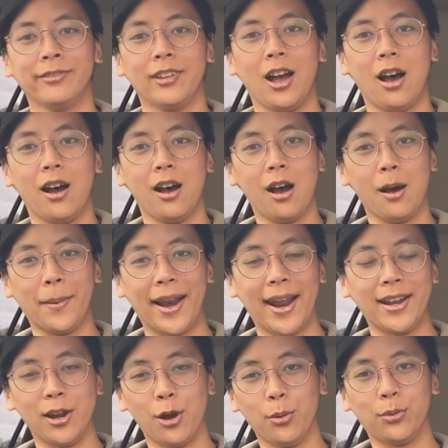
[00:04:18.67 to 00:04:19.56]
And
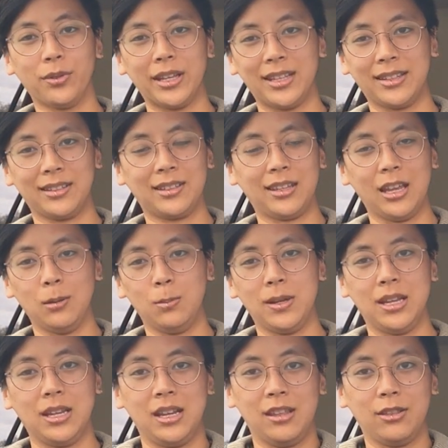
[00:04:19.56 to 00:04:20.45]
I know it can be
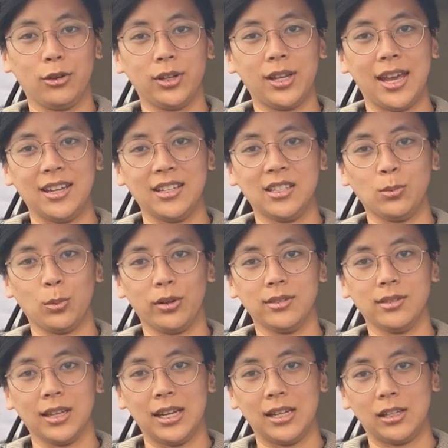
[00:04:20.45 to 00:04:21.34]
either case where
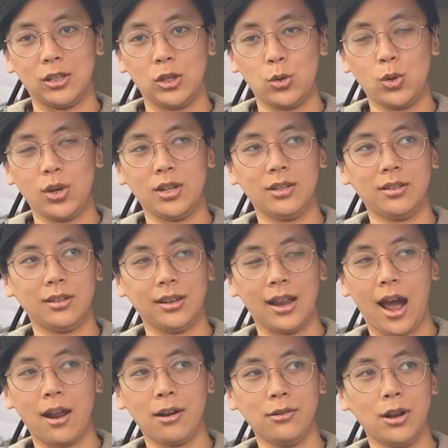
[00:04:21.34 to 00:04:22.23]
it's like you could,
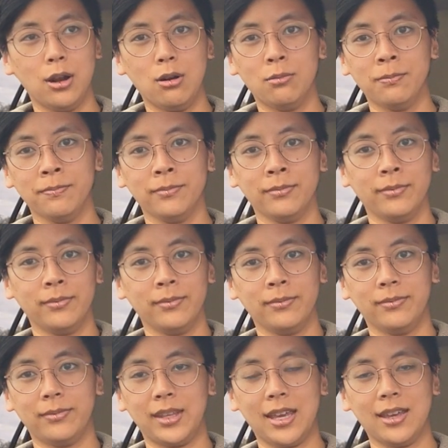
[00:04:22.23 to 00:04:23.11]
I don't know,
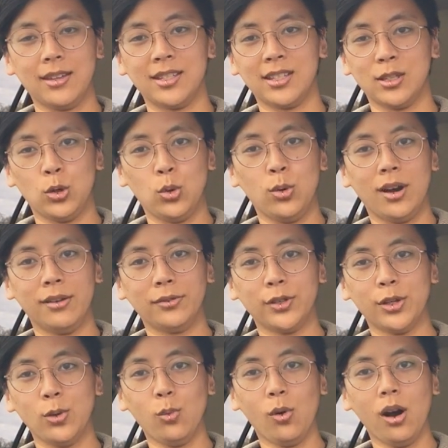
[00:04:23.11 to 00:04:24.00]
kiss whoever
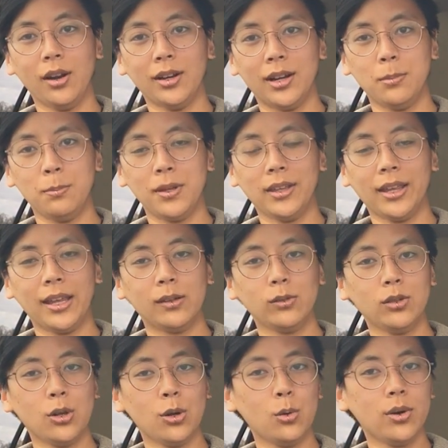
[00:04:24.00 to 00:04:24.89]
you want and be like,
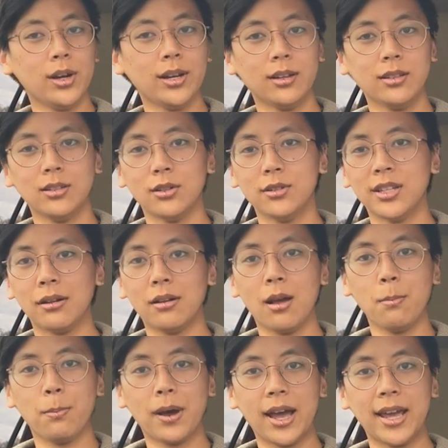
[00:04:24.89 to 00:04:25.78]
you know what, it turns out
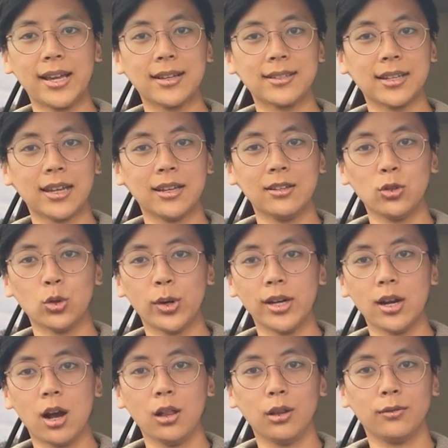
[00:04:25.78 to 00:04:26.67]
I'm bi because I
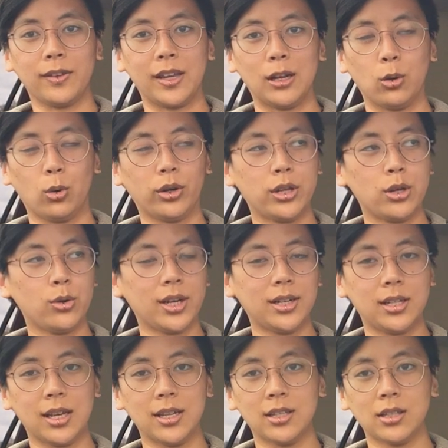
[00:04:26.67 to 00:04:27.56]
enjoyed all of it. Or you
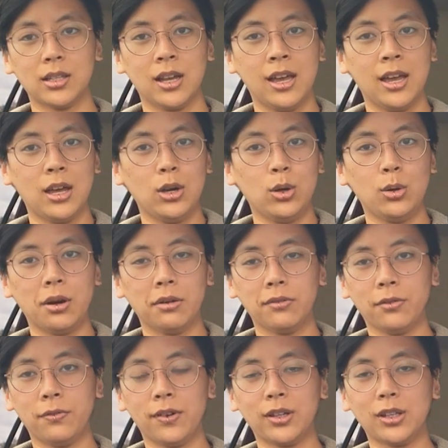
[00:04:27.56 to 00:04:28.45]
could kiss
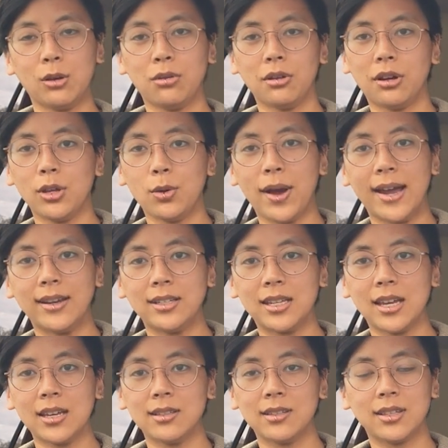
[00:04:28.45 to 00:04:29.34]
whoever the fuck you thought you had to
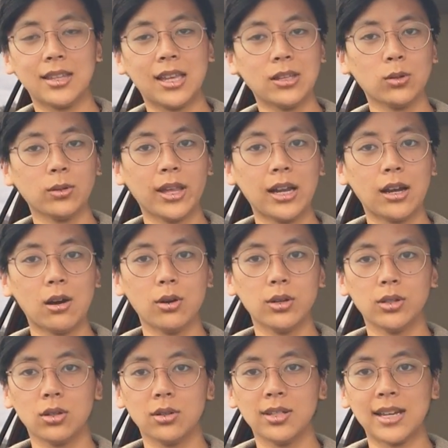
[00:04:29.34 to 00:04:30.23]
kiss, and then you're like, oh,
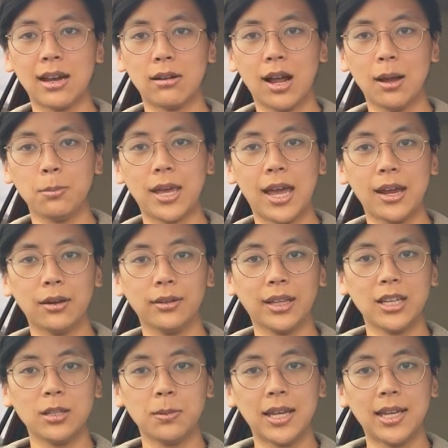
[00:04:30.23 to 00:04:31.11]
it turns out I'm gay or
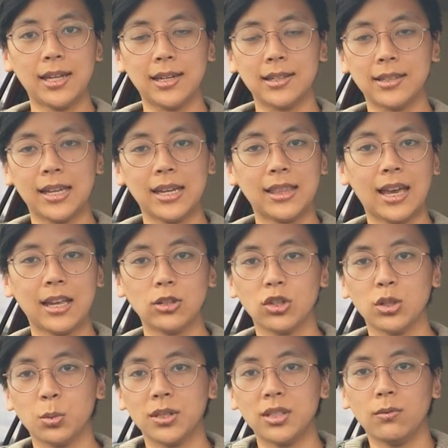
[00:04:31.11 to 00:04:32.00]
lesbian because, like, that
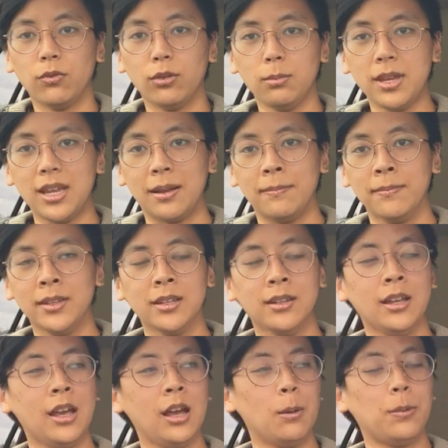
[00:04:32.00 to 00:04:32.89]
just wasn't for me.
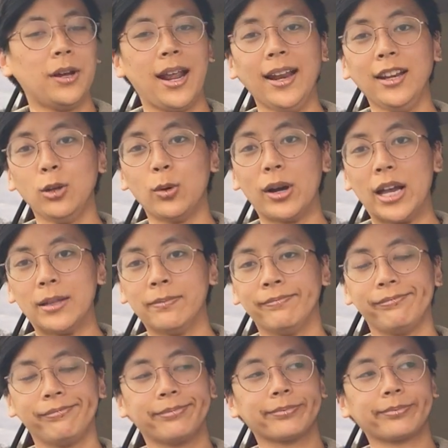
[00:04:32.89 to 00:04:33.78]
But anyway,
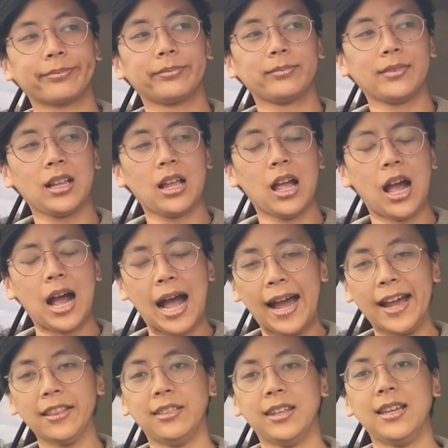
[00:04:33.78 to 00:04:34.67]

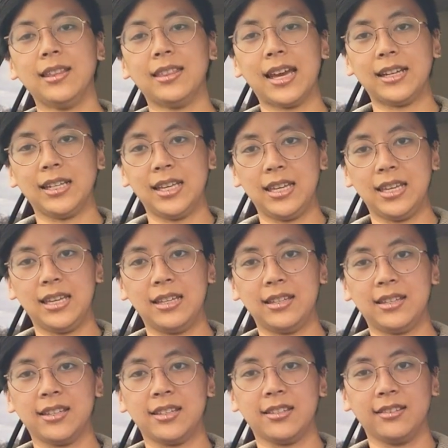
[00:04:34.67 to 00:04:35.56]
I think that
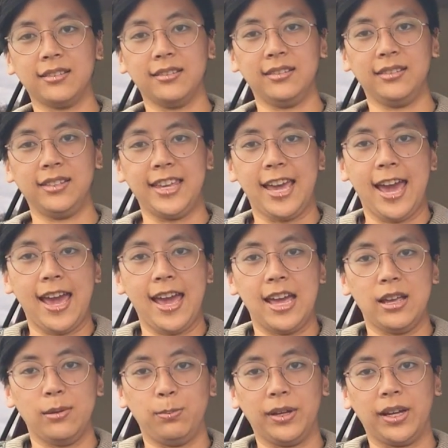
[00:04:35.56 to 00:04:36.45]
he's
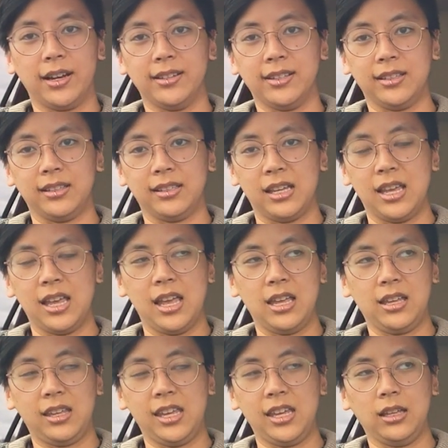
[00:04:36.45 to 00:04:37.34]
gay because
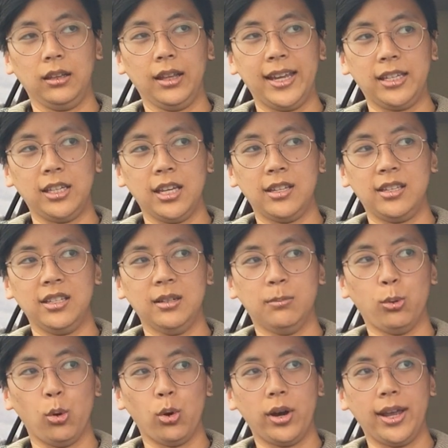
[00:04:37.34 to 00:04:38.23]
he, like, kisses a
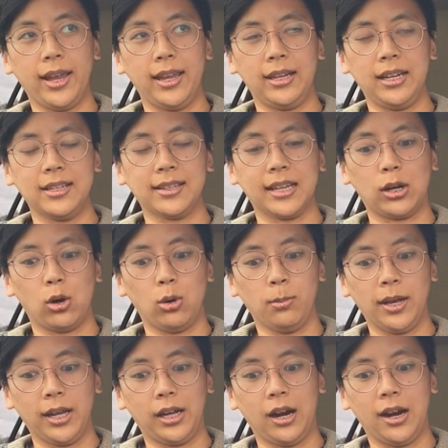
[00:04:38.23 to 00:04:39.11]
boy and he's like, oh
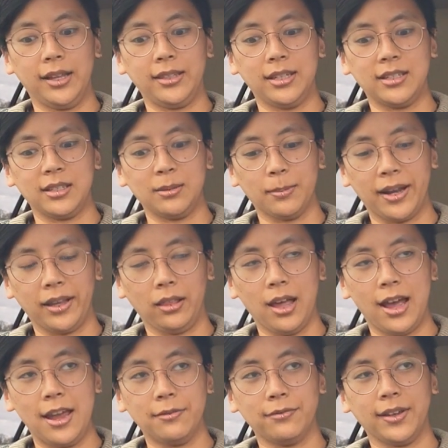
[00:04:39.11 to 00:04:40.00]
my god, this is my
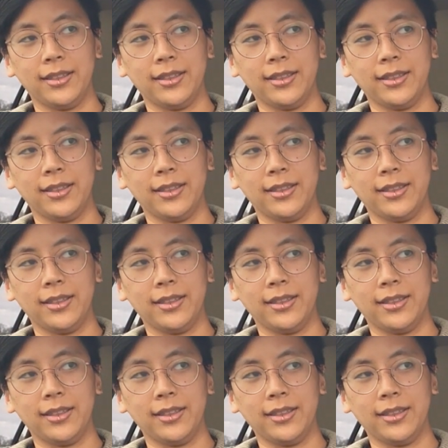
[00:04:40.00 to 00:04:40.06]
life.